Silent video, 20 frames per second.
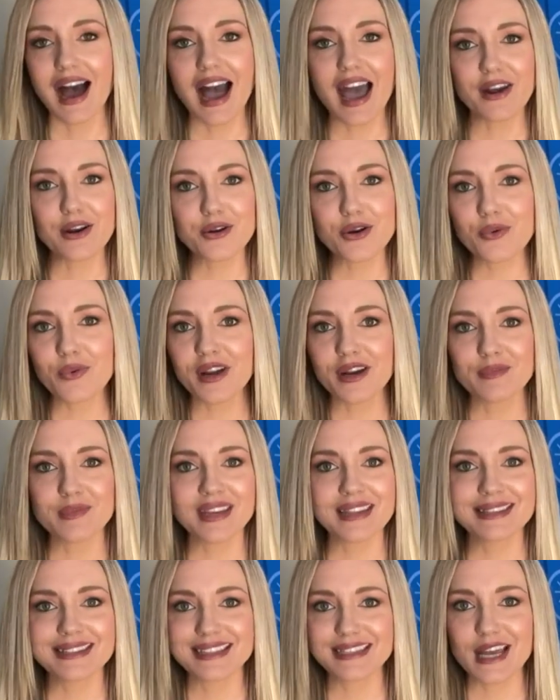I don't know what it
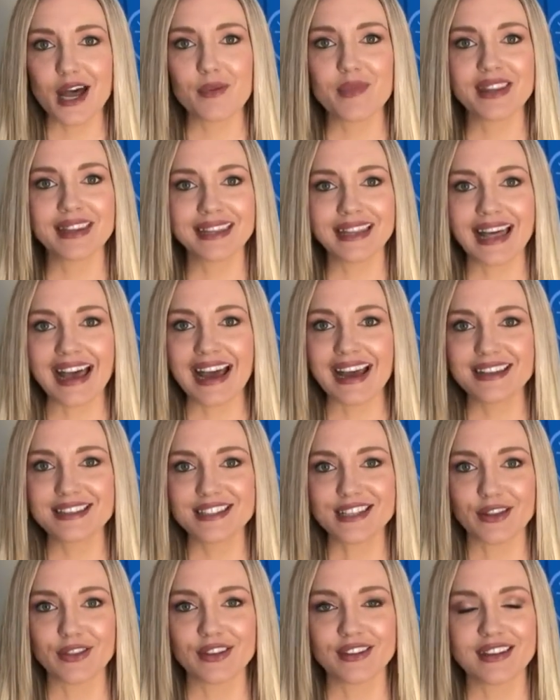means to come in
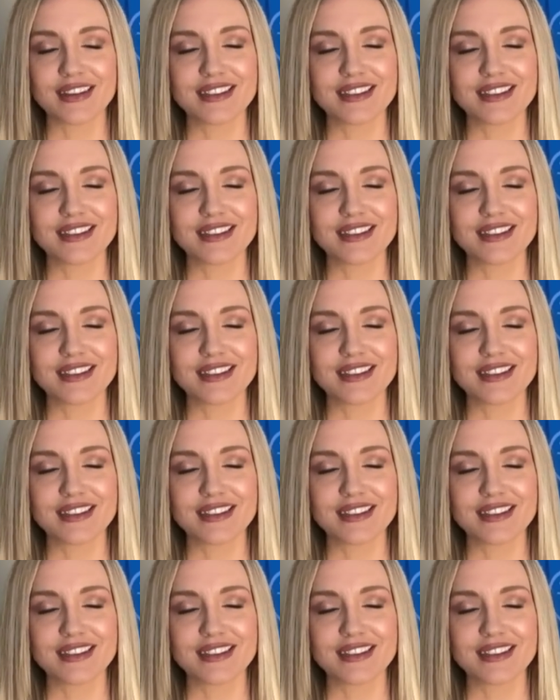last on the